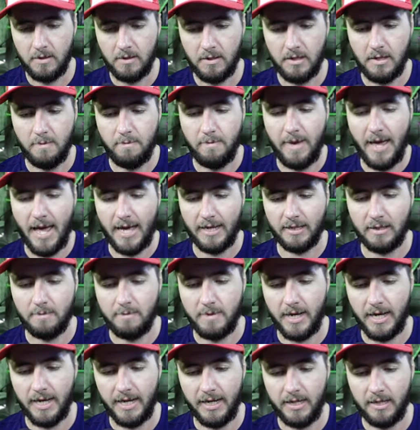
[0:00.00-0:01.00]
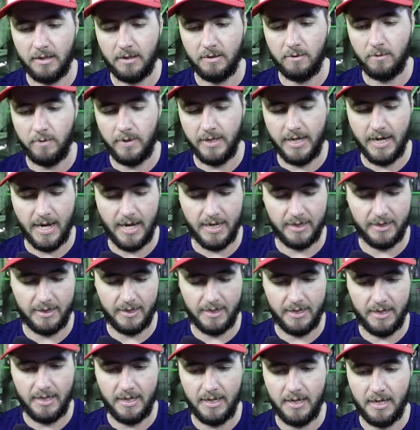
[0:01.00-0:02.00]
the Magnemite, we got
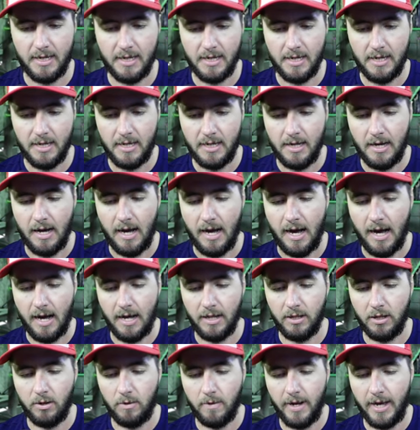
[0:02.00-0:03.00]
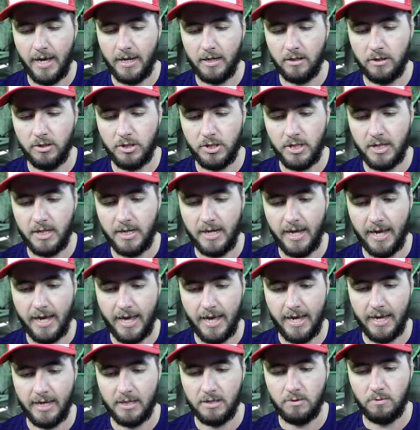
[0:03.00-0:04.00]
the holo energy,
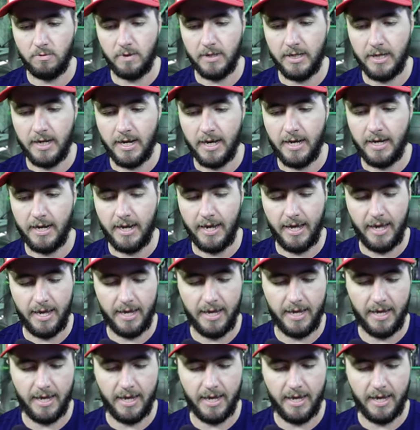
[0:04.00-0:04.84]
and we got a